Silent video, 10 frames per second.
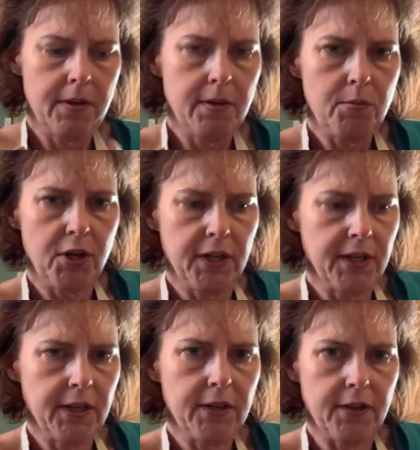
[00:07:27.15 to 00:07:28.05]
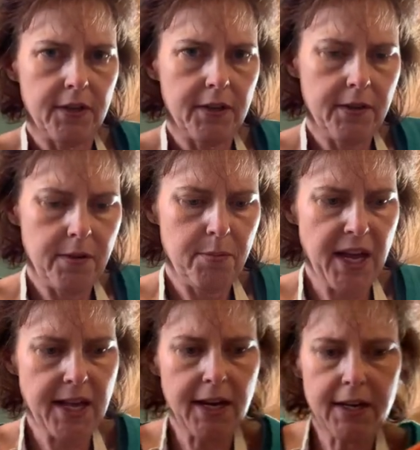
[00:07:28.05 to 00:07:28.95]
put it into the
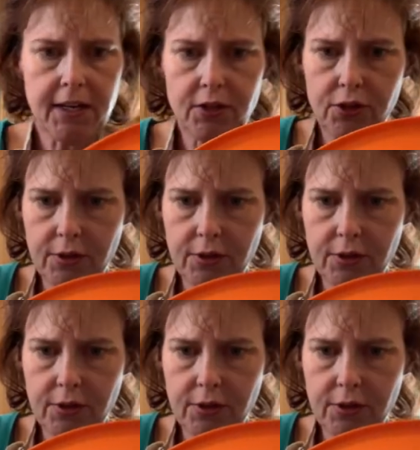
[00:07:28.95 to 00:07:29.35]
baking dish.